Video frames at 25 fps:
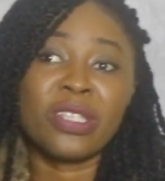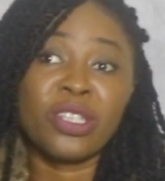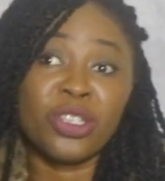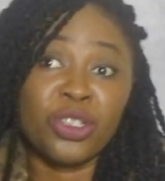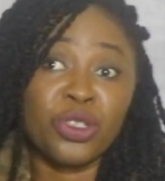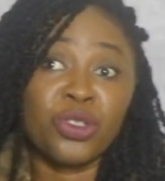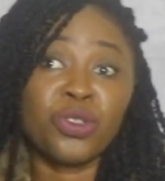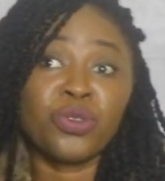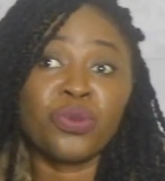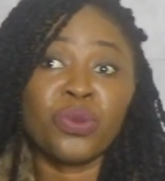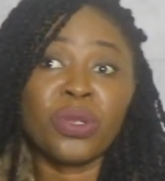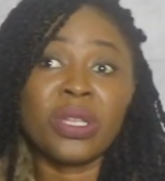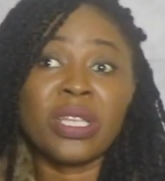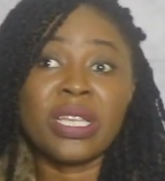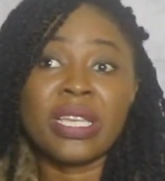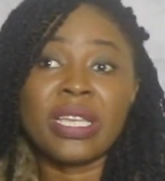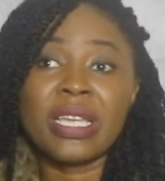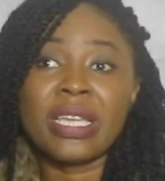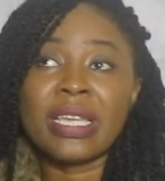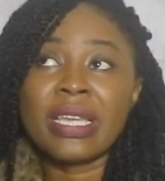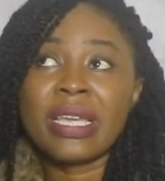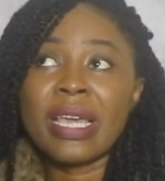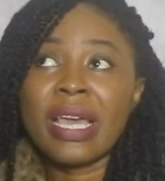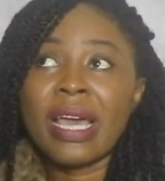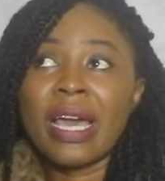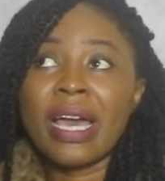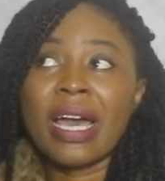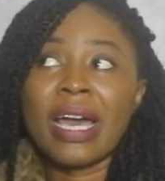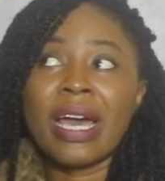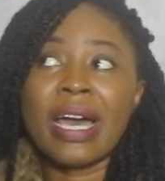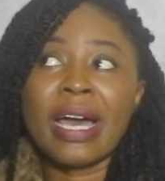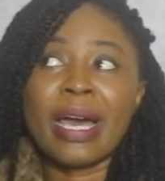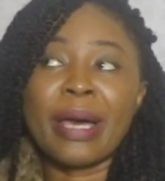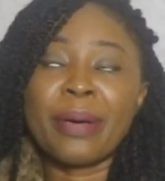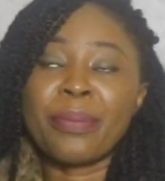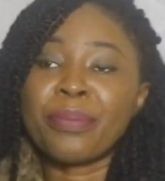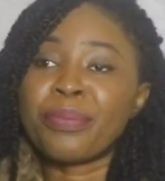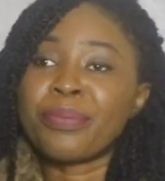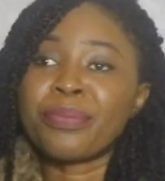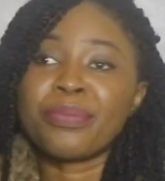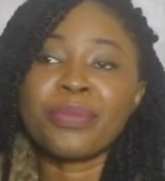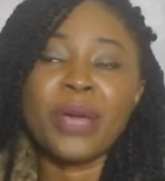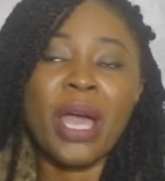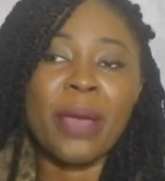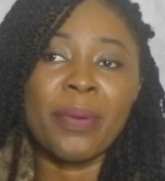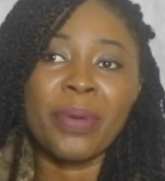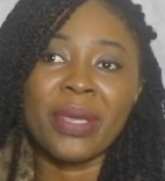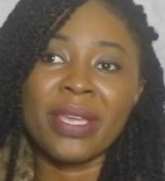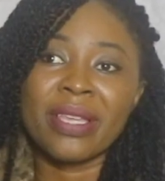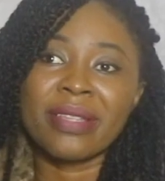literally um,
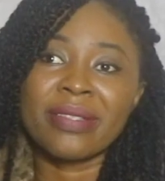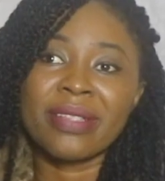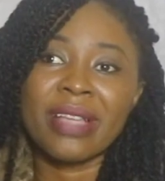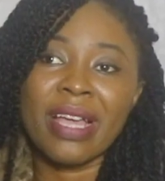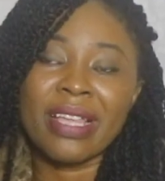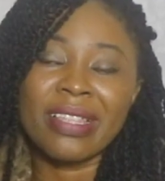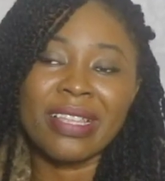I mean,